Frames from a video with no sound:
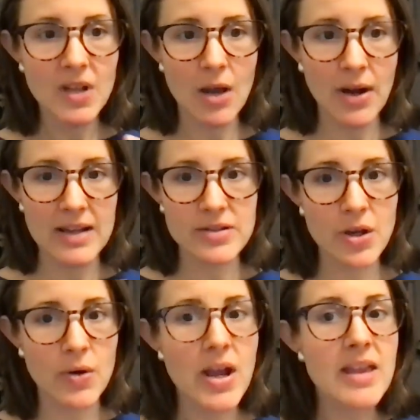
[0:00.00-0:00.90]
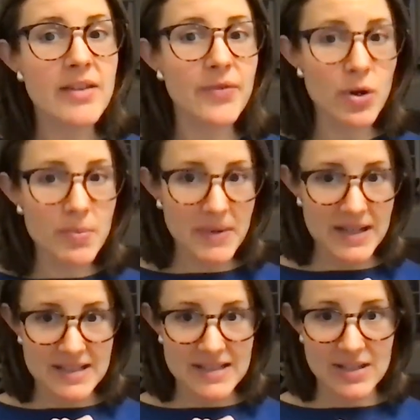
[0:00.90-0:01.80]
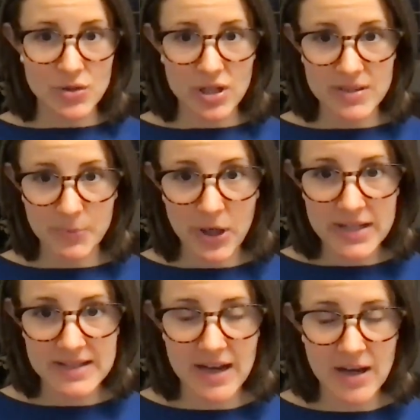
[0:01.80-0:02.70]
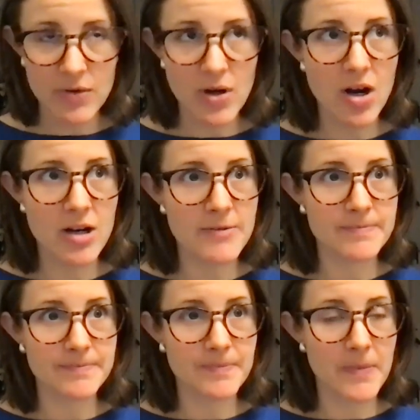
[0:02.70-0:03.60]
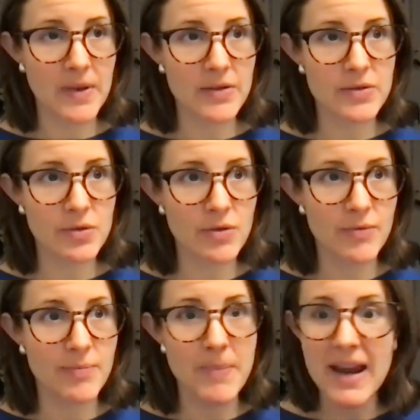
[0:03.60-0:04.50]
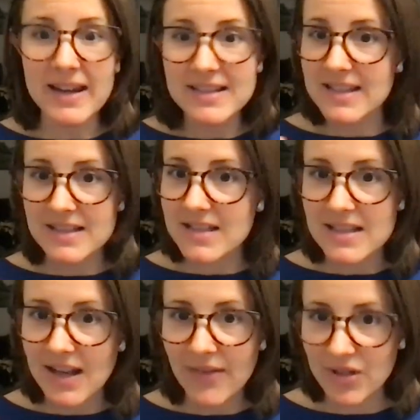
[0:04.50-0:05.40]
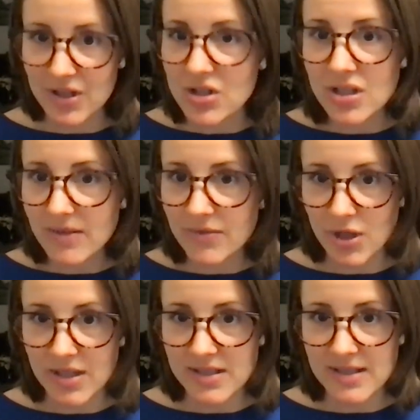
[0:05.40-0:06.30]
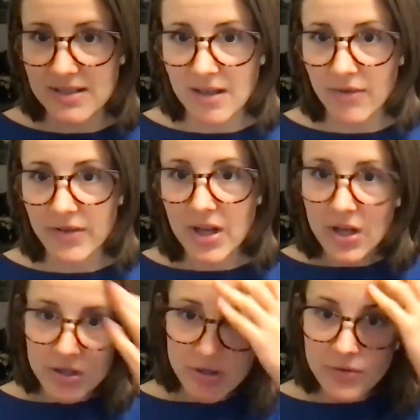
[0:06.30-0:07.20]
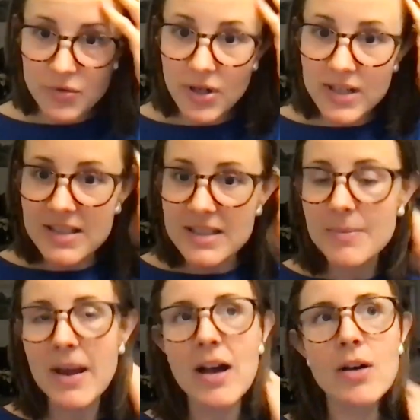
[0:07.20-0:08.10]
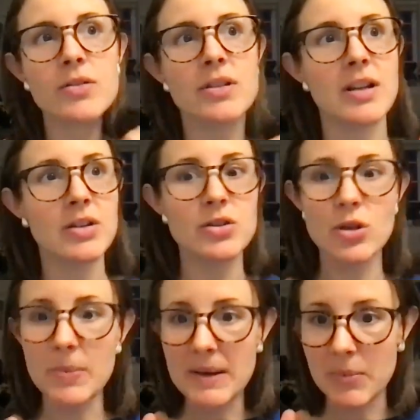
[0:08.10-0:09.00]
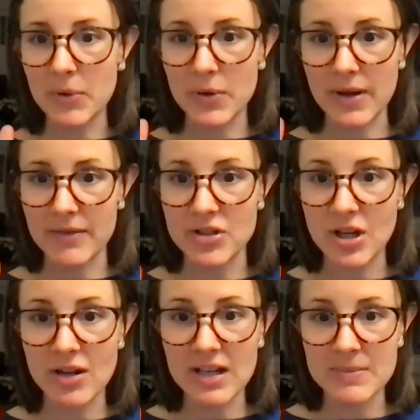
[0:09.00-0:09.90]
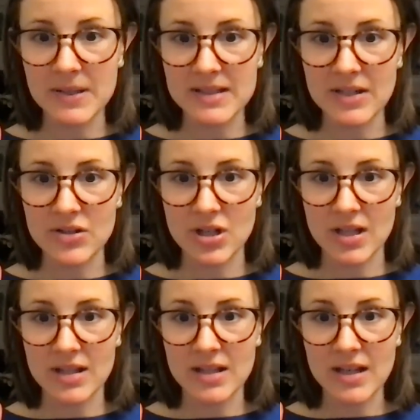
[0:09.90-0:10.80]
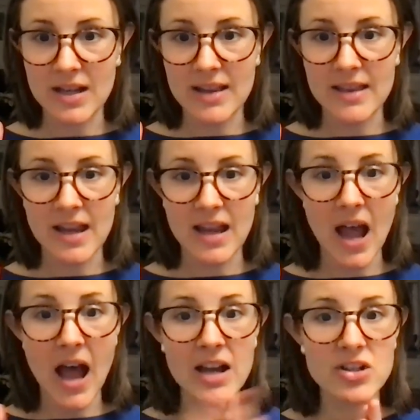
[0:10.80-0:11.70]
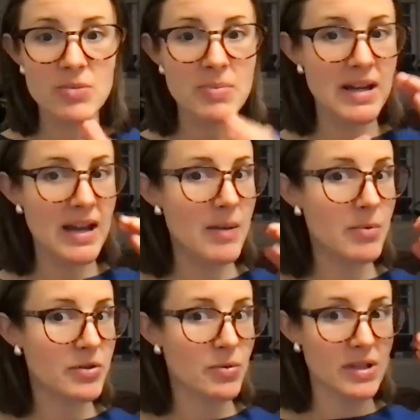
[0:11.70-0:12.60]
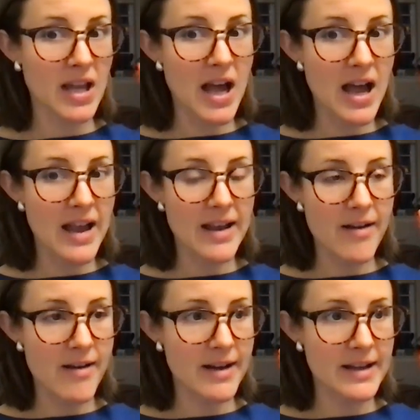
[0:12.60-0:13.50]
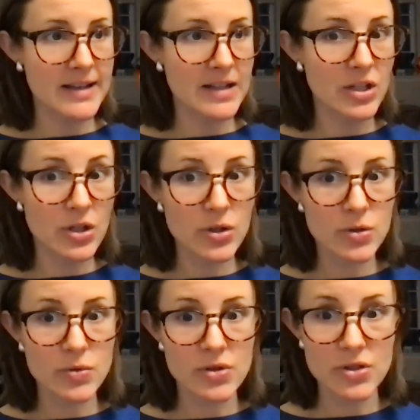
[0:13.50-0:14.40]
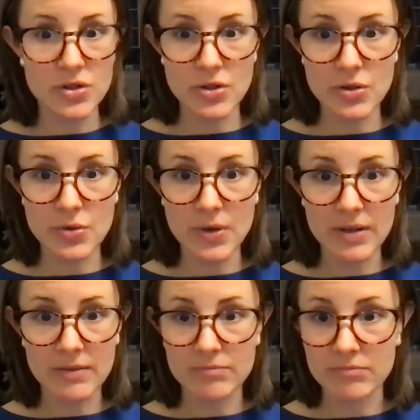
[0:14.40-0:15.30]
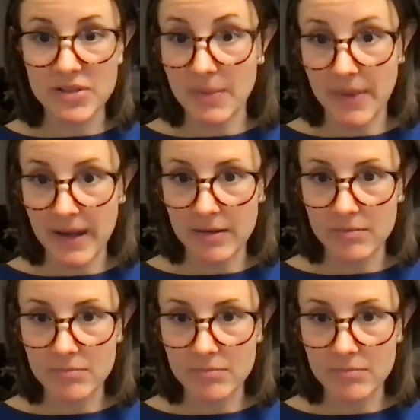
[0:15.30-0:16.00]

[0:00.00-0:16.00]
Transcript: Okay, so the 4 places that trust breaks down are sort of baked into the definition of trust itself. So if trust is about 2 people who have a shared expectation that I should be able to rely on you to do something.